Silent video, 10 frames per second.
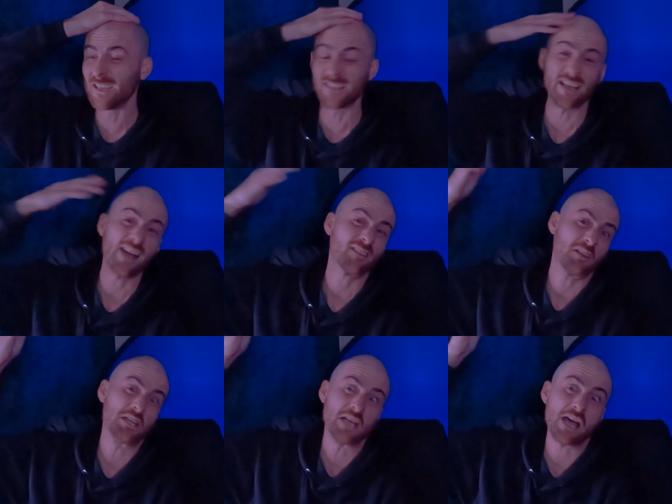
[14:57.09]
Is that
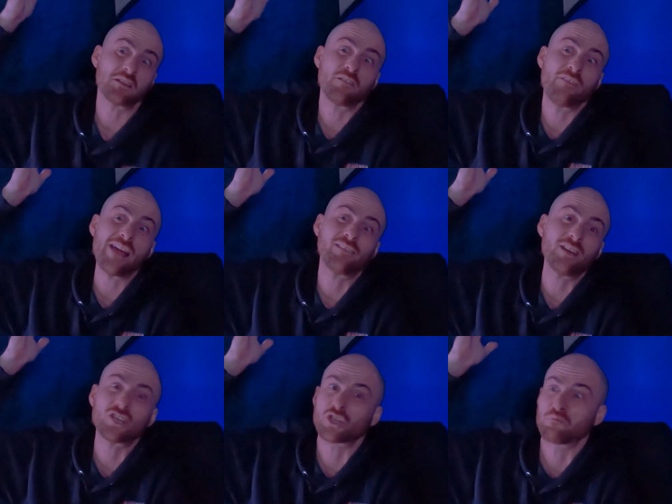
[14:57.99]
is that the
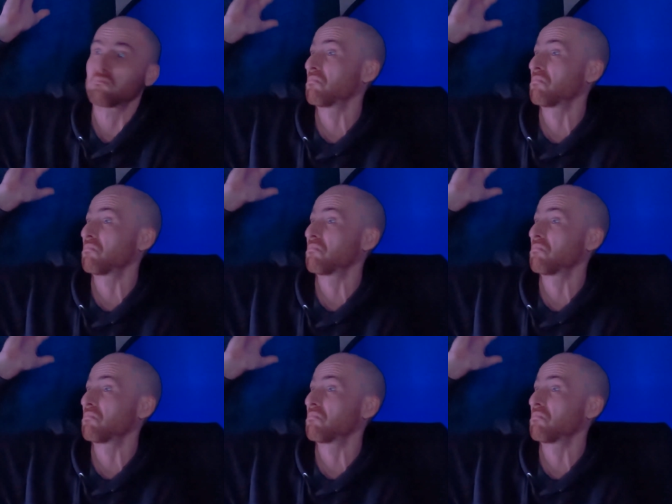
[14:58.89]
fetish?